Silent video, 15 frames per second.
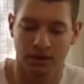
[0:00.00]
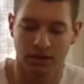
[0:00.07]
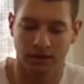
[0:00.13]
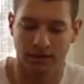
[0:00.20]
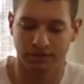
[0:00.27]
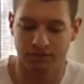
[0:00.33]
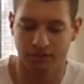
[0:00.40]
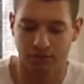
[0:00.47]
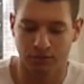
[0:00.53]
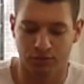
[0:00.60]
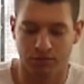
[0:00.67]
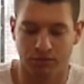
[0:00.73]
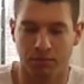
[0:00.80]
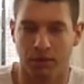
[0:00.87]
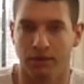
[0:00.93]
unless you
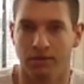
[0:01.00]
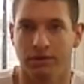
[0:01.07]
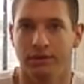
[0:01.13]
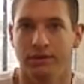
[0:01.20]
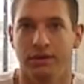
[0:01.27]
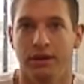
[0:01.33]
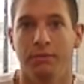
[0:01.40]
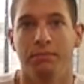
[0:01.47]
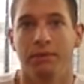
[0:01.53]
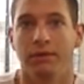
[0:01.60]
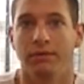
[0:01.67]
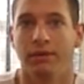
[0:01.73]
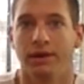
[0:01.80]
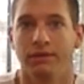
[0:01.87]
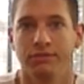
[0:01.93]
smother it in dip like
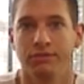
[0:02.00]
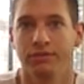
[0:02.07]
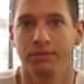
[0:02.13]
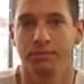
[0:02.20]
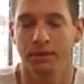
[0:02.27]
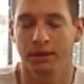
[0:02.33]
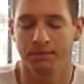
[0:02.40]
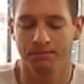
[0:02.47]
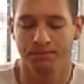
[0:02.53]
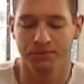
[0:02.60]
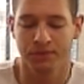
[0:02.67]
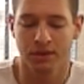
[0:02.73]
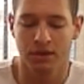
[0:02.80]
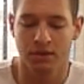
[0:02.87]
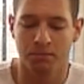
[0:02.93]
ranch or something.
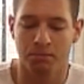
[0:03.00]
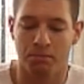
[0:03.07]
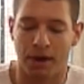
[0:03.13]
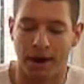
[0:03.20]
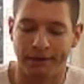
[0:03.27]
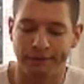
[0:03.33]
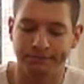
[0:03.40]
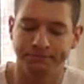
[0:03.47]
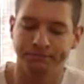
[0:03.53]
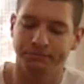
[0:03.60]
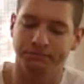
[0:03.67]
But,